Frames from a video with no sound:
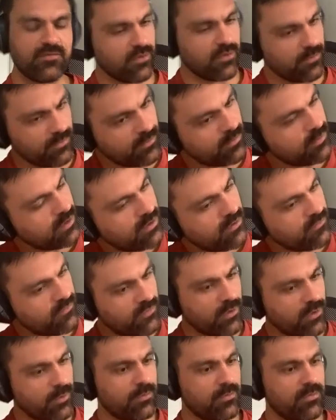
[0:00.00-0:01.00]
from
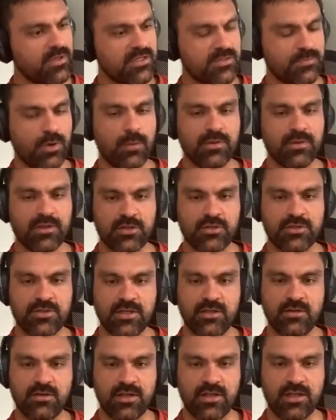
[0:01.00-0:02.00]
this public
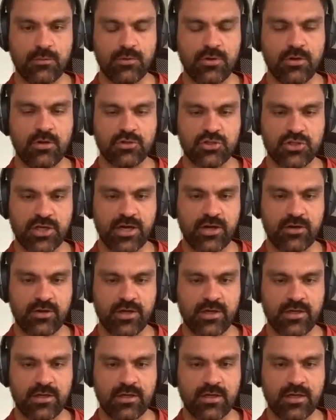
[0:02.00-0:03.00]
utility that we all
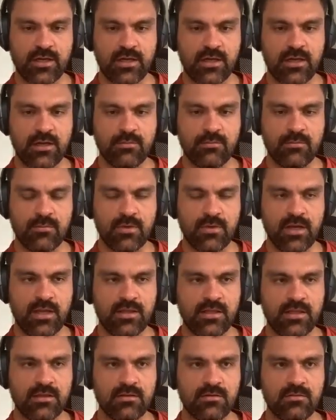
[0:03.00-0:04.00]
share in,
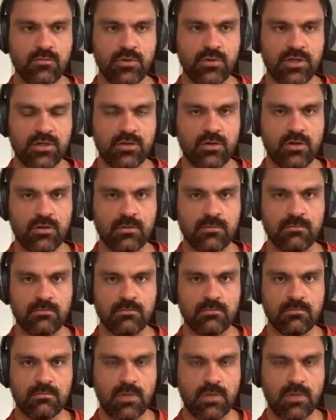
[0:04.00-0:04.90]
and then we can all.